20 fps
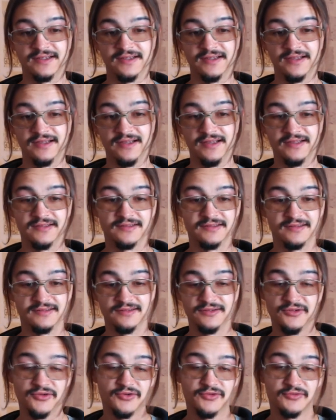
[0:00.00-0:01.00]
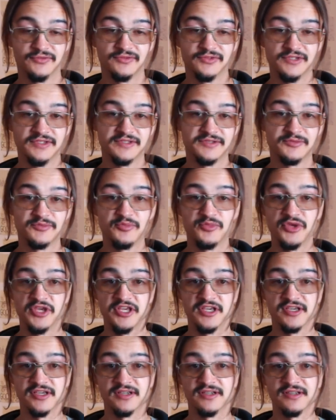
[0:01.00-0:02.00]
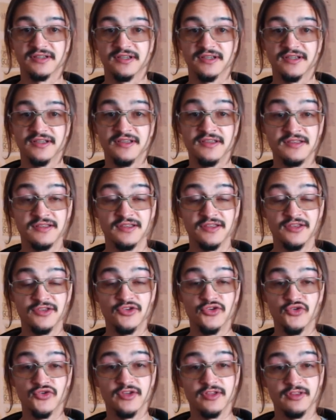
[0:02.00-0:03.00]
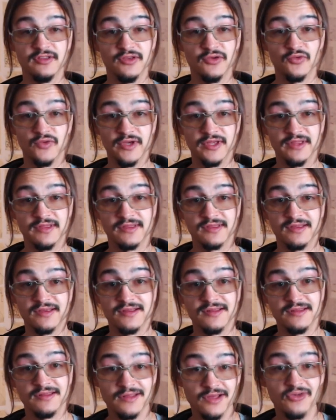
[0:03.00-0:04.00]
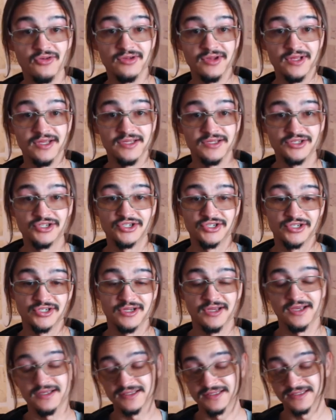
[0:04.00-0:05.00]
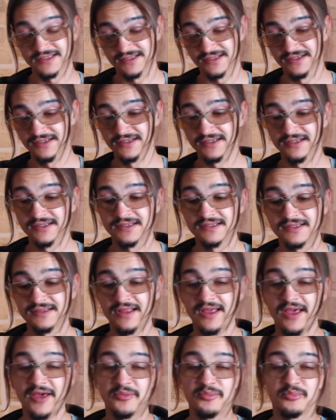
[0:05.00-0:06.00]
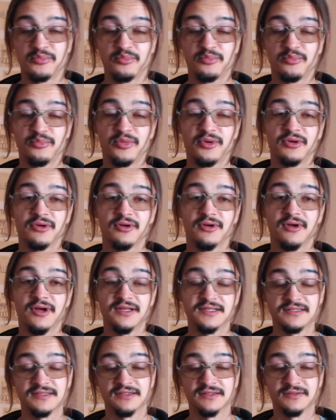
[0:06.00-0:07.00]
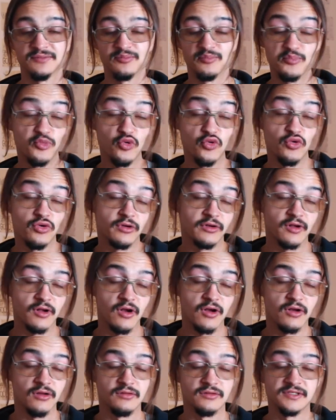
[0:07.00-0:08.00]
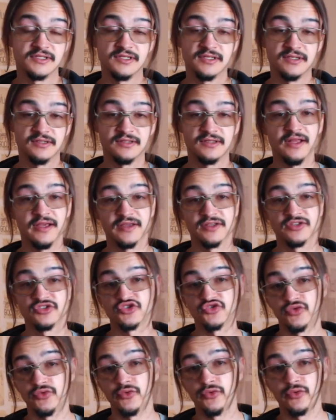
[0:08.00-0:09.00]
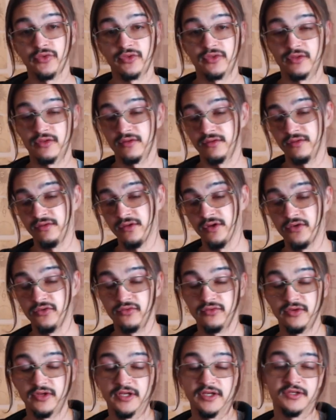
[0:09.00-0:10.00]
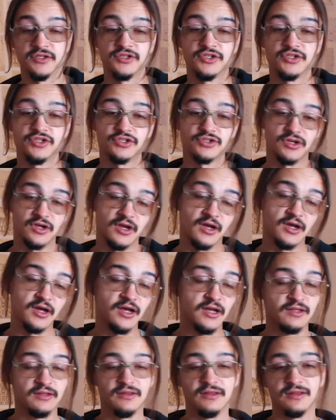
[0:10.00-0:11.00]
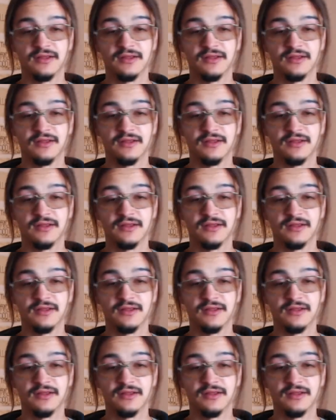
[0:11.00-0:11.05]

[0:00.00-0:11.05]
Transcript: and you know just being in unity with knowledge as the step as the book calls it like truth knowledge god